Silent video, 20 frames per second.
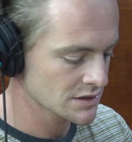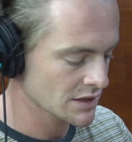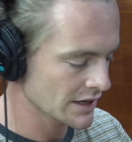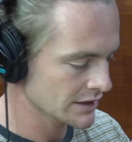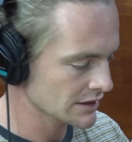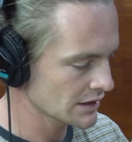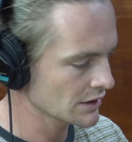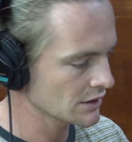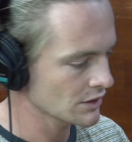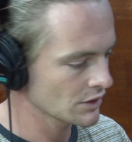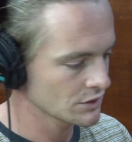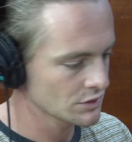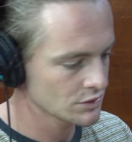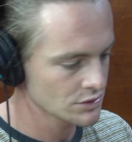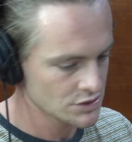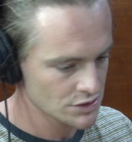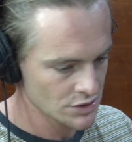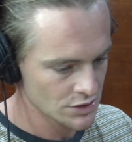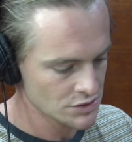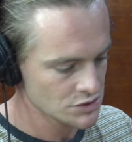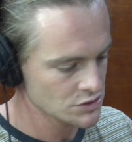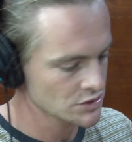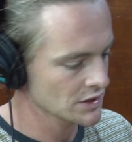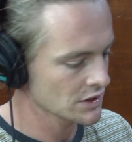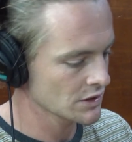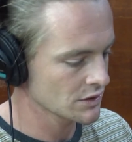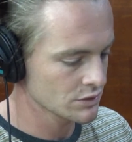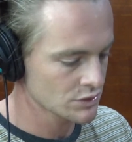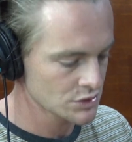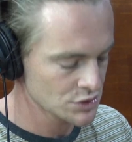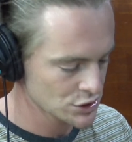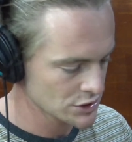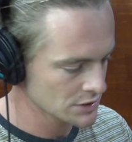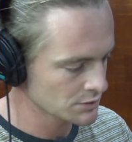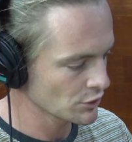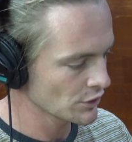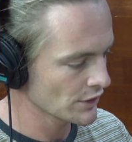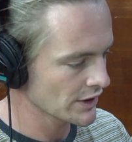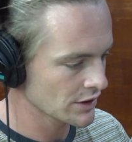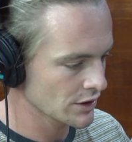Like they go to a church or they go to a
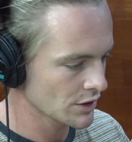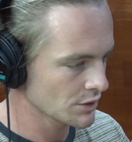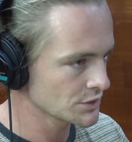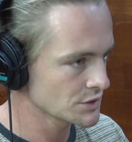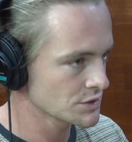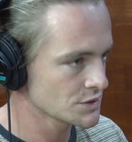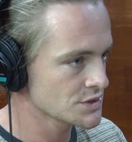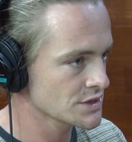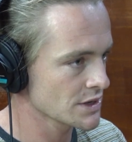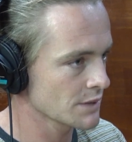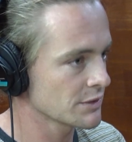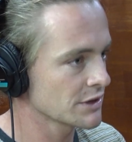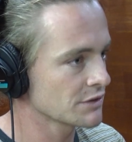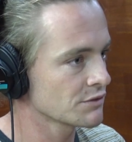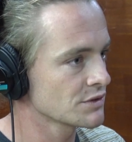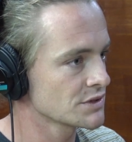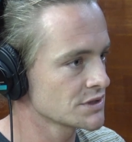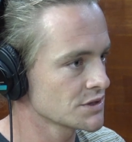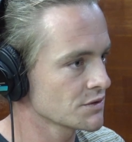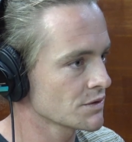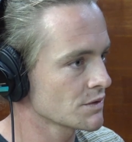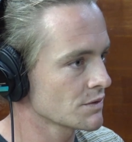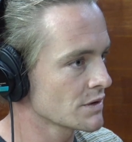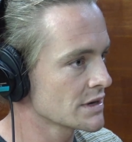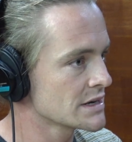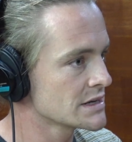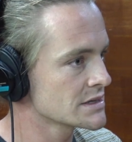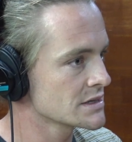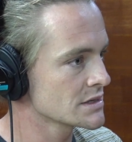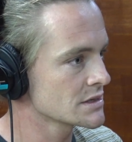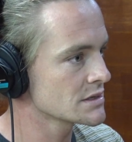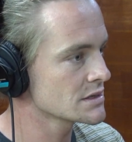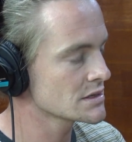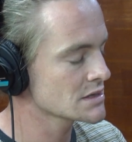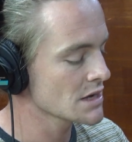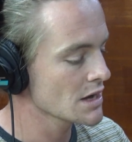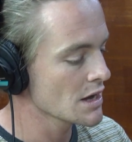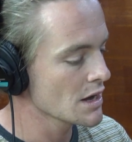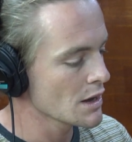gym or they go and do something for different reasons,